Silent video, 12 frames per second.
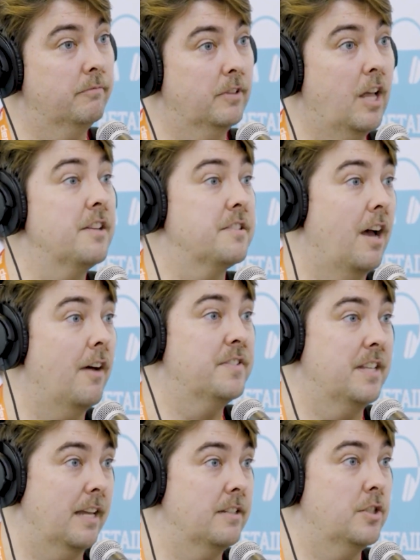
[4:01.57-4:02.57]
loss
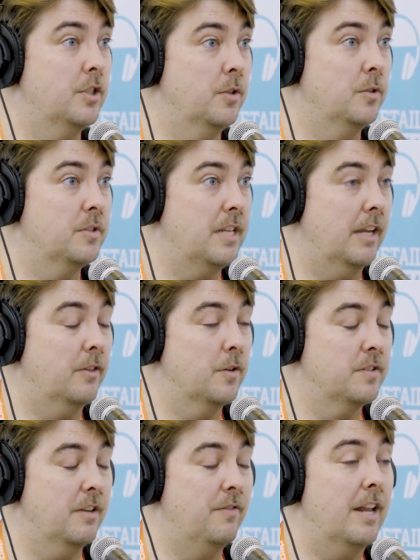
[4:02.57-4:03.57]
offset to take
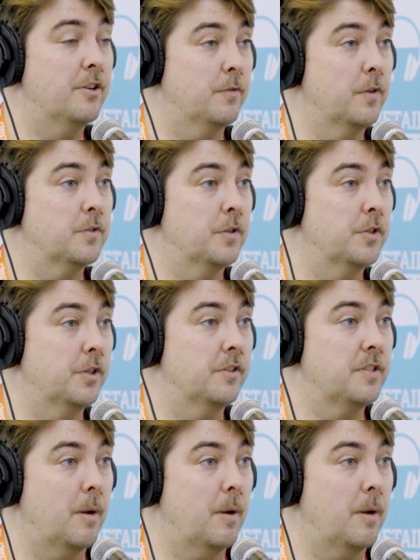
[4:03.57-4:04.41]
advantage of those insurance